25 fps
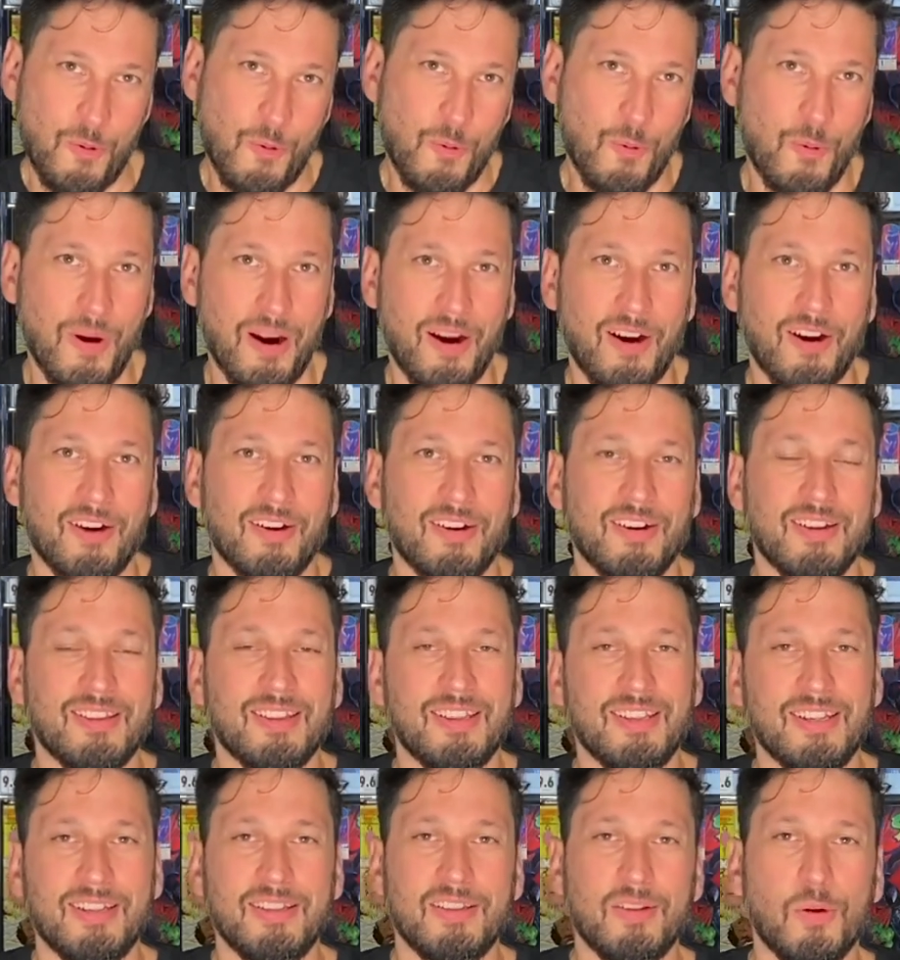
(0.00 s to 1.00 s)
where
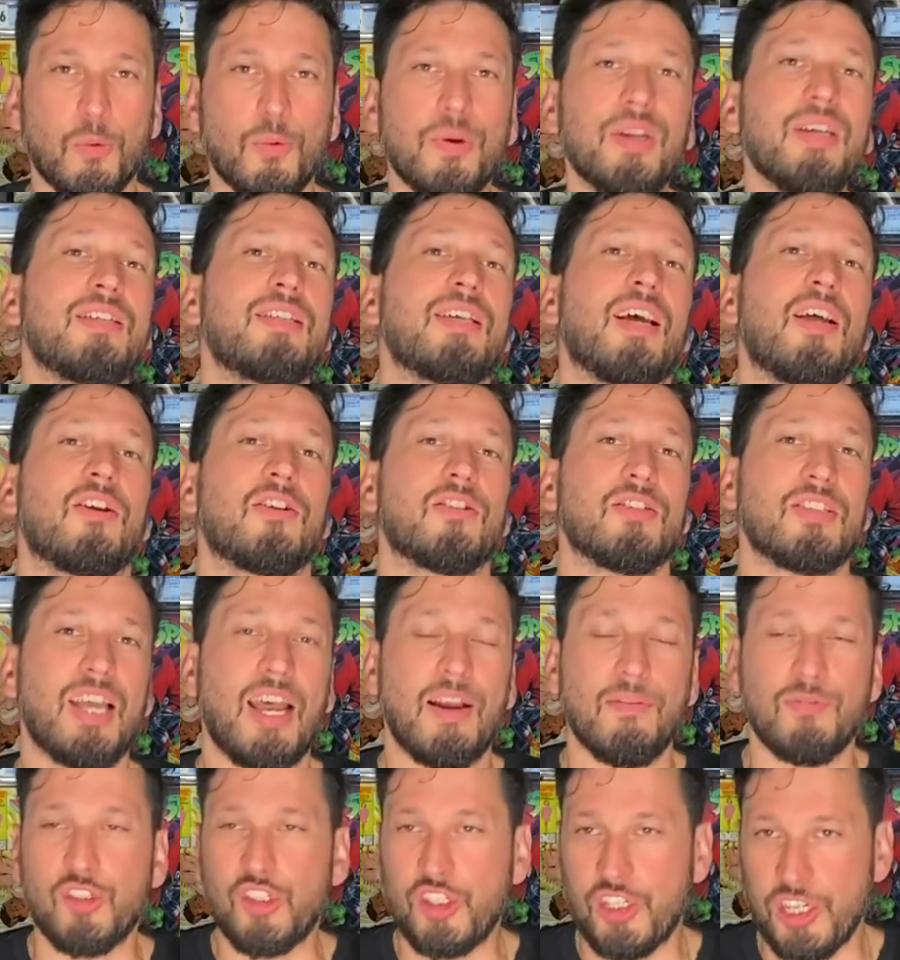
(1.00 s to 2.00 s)
the resellers
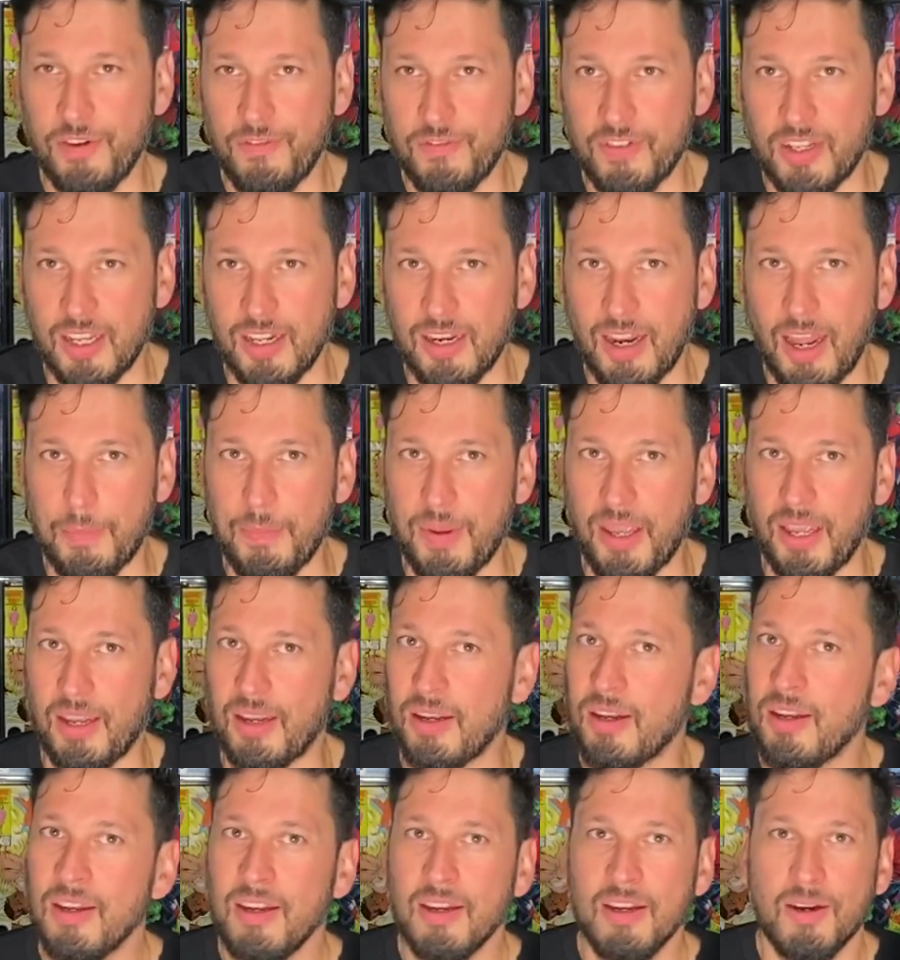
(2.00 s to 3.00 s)
have shifted. I
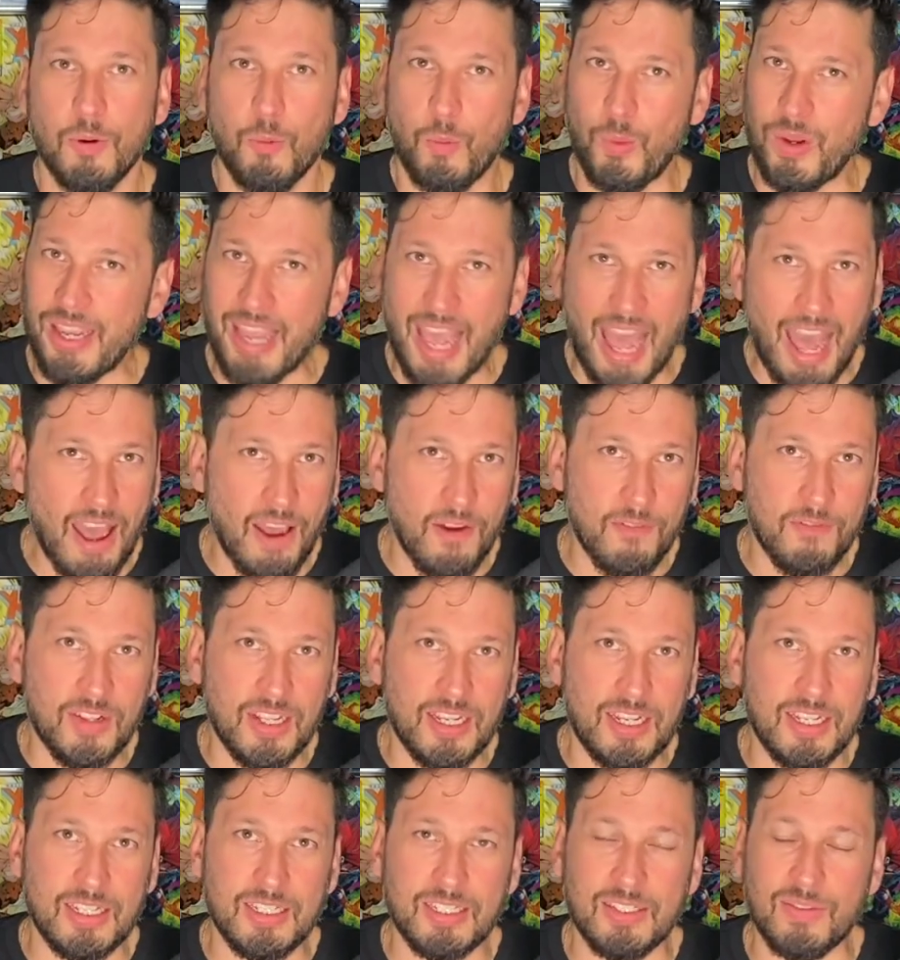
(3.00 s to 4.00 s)
mean, we have
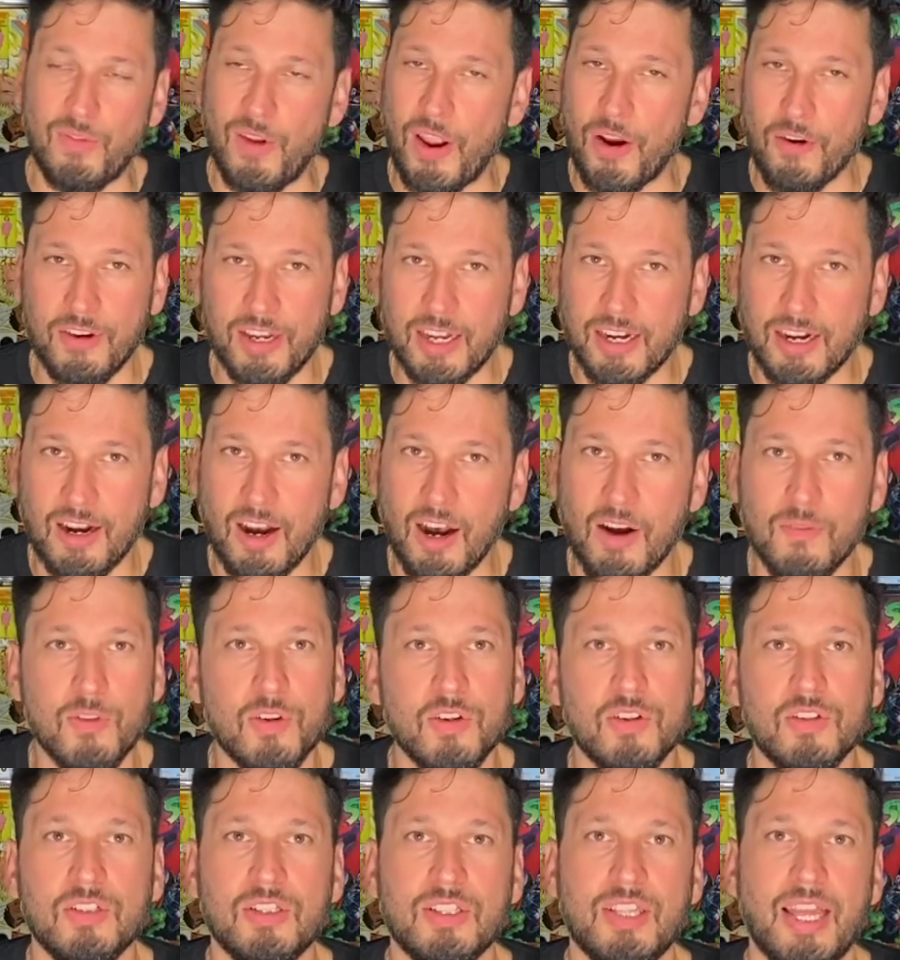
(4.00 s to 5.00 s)
these variant
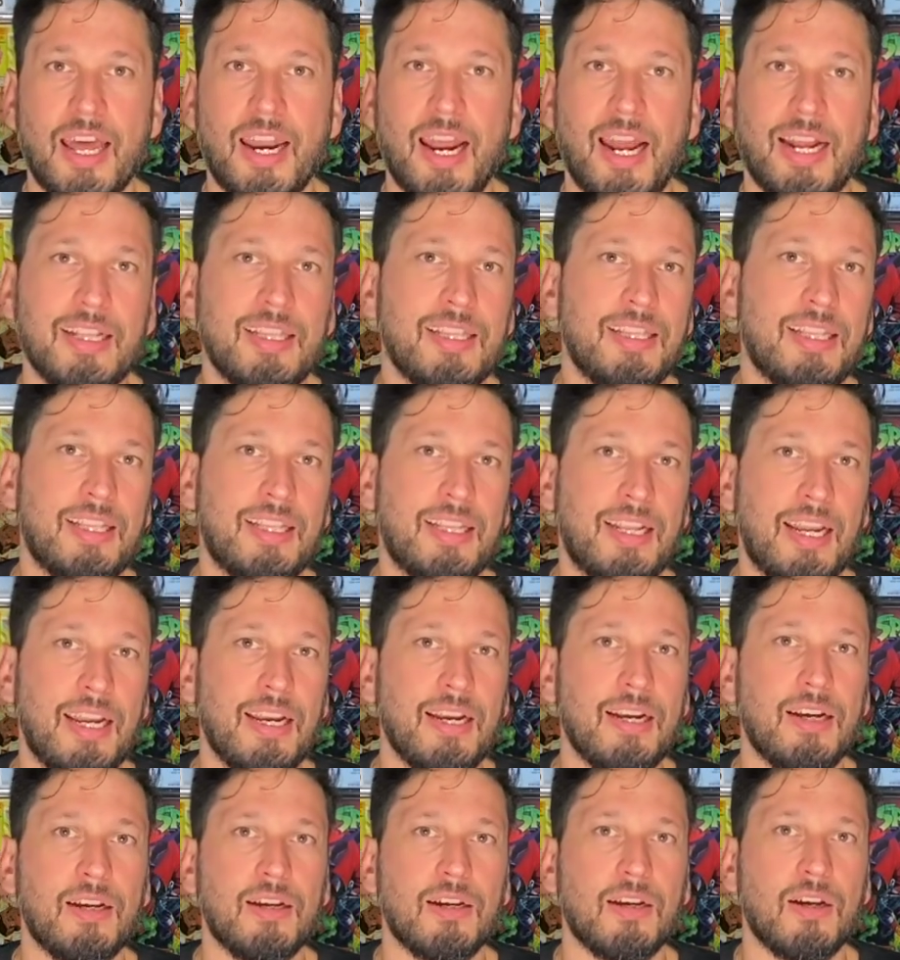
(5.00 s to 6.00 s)
covers that I
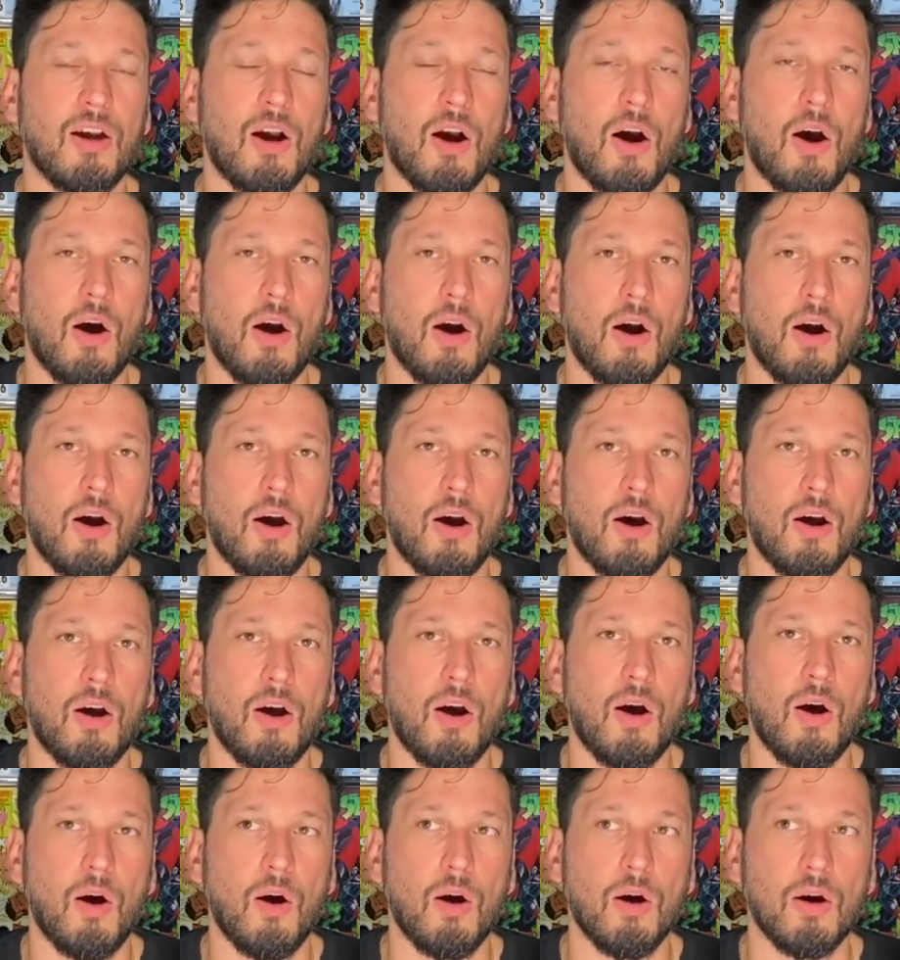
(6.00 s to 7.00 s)
think
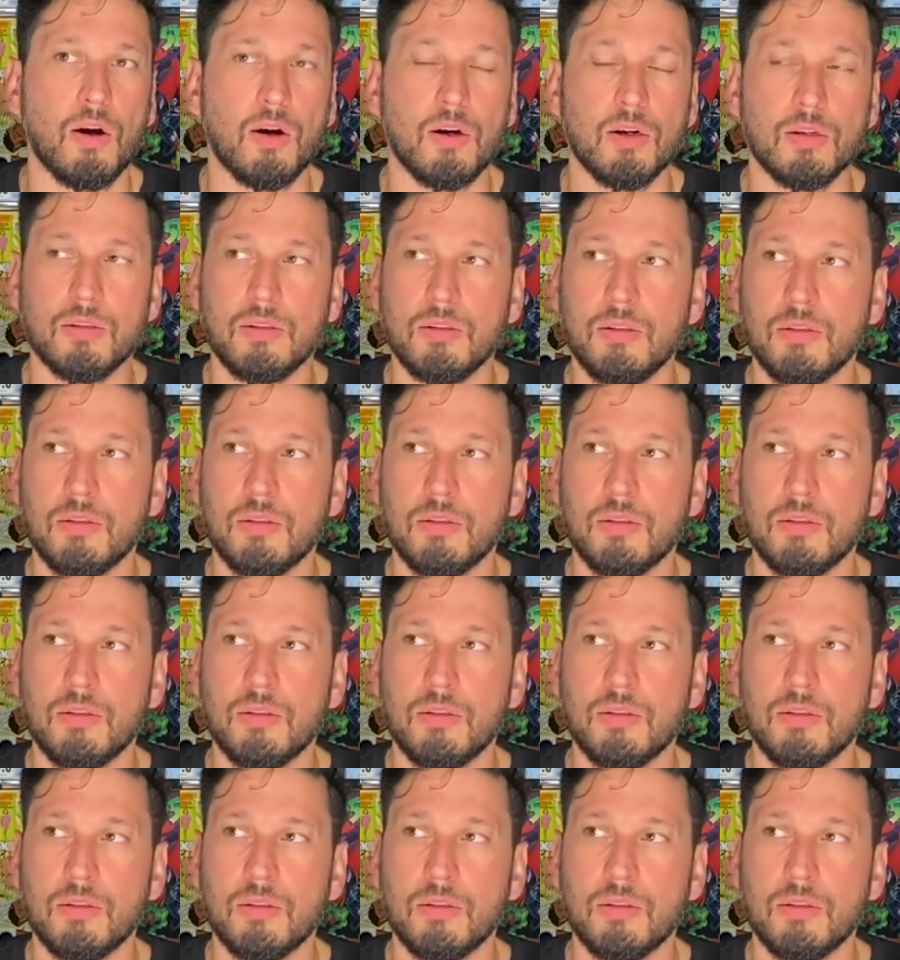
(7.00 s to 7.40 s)
are